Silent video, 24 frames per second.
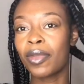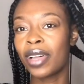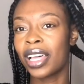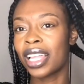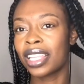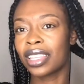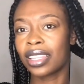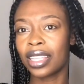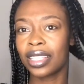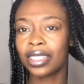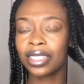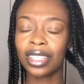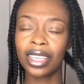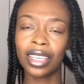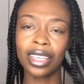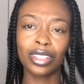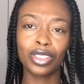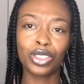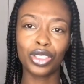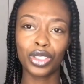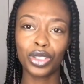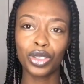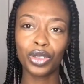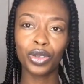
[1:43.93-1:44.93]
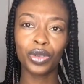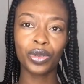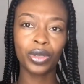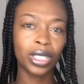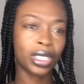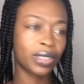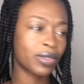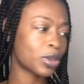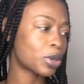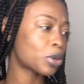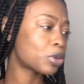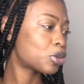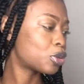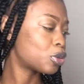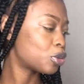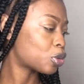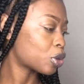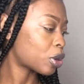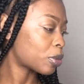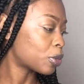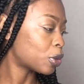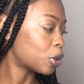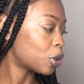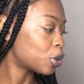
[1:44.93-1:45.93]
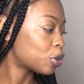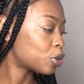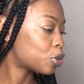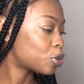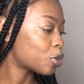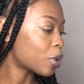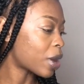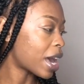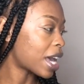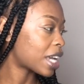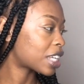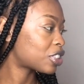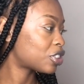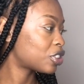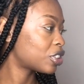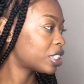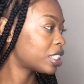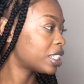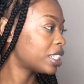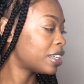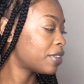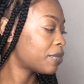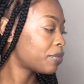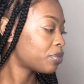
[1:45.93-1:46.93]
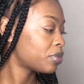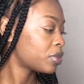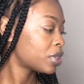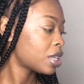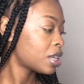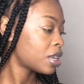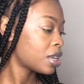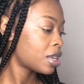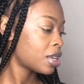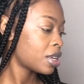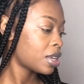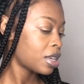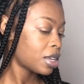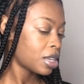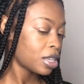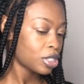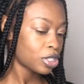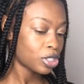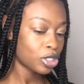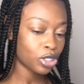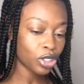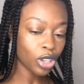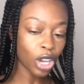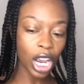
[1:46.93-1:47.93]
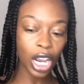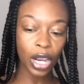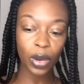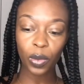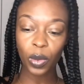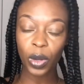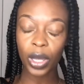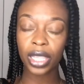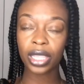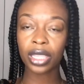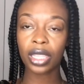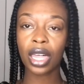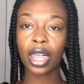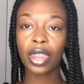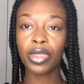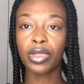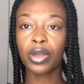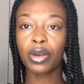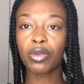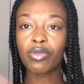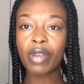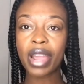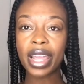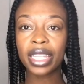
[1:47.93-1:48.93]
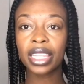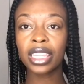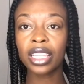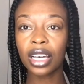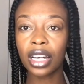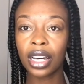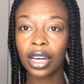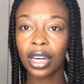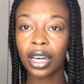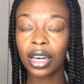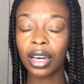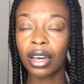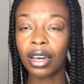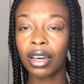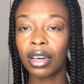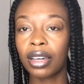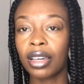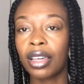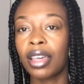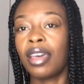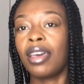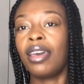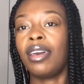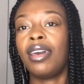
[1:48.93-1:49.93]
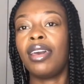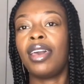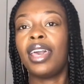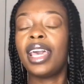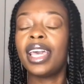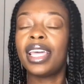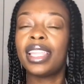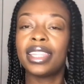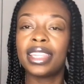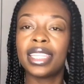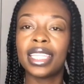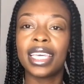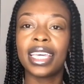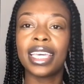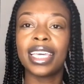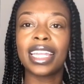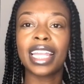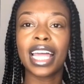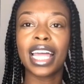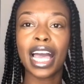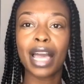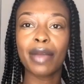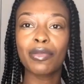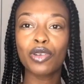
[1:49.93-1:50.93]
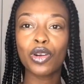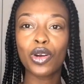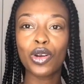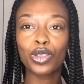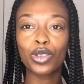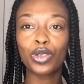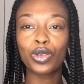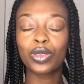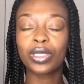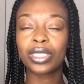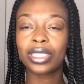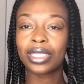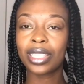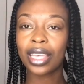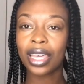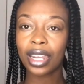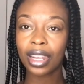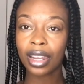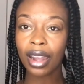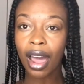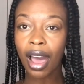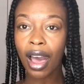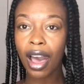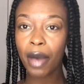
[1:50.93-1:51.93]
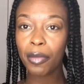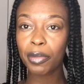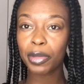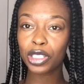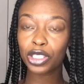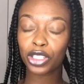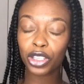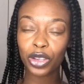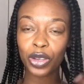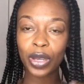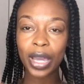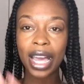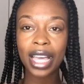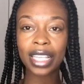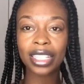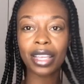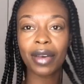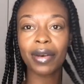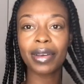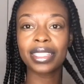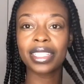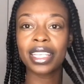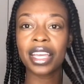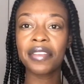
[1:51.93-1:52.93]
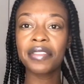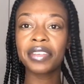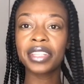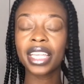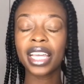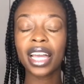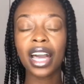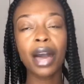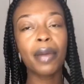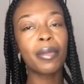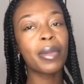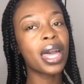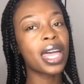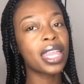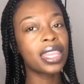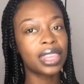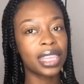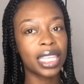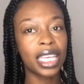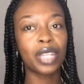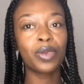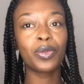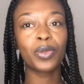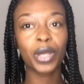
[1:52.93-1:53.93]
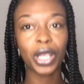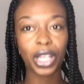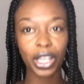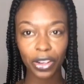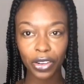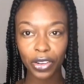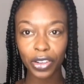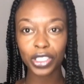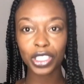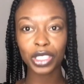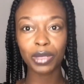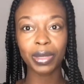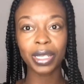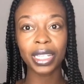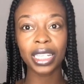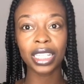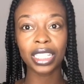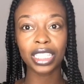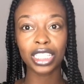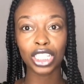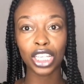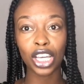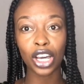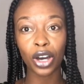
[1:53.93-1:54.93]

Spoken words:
Let's get into this photo shoot. So I'm going to actually start with the red look, and then I'm going to set it up and show you guys how I set everything up, and then we are going to be good to go.